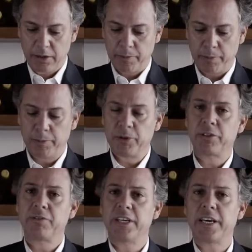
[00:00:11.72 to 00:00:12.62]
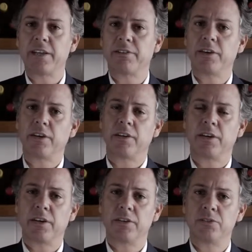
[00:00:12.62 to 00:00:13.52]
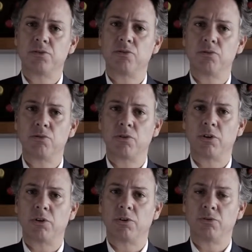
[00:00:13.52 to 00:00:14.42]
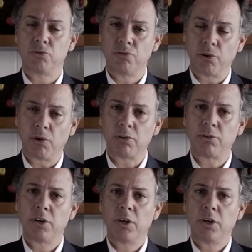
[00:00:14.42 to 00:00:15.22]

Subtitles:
The purpose of decanting is twofold.